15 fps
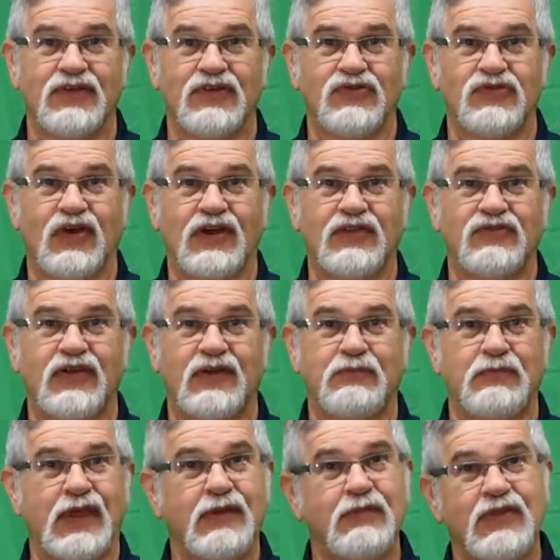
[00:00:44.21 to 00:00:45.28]
So I decided
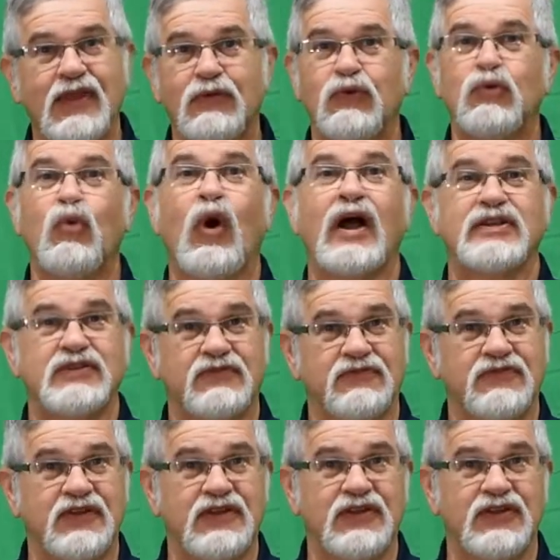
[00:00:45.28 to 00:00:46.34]
maybe they would watch a
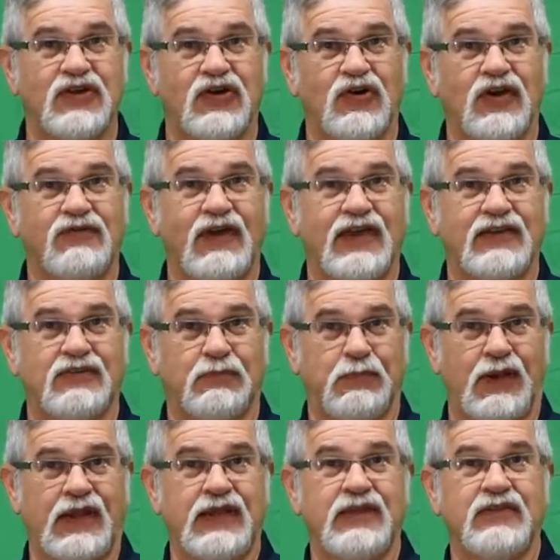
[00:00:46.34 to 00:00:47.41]
video if I
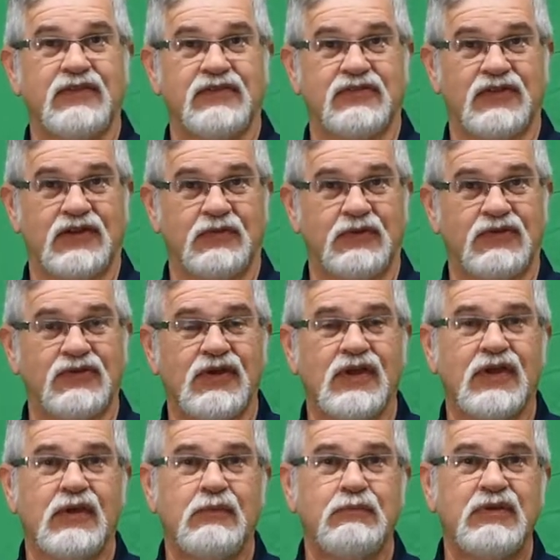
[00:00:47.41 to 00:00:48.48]
explained the syllabus.
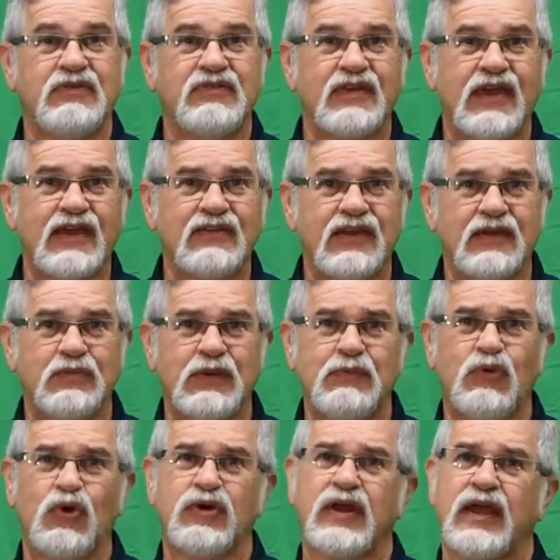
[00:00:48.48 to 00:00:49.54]
Besides, I could be
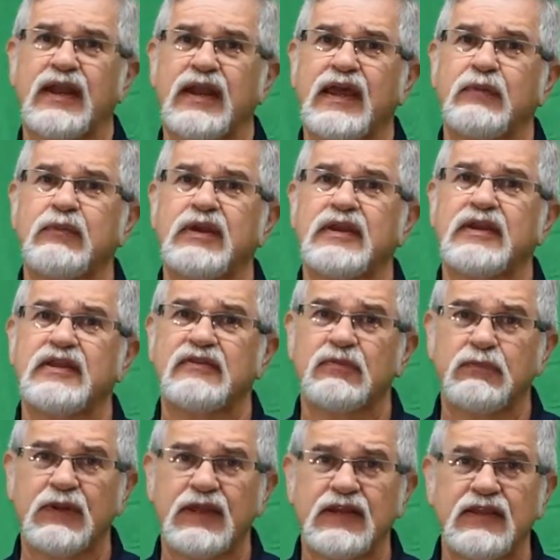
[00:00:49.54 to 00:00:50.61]
more dynamic in
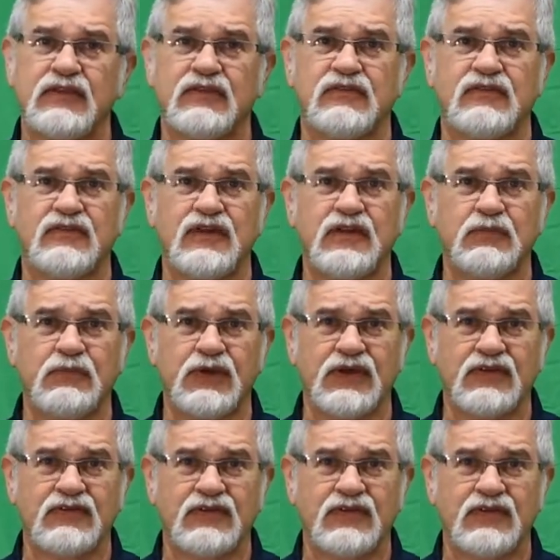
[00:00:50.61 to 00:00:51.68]
explaining the
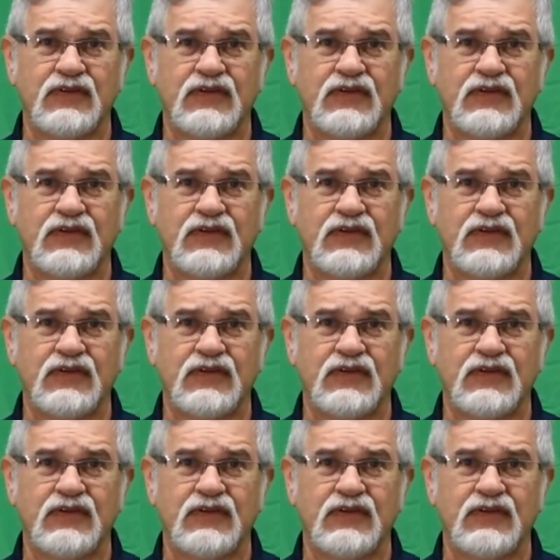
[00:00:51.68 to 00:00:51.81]
syllabus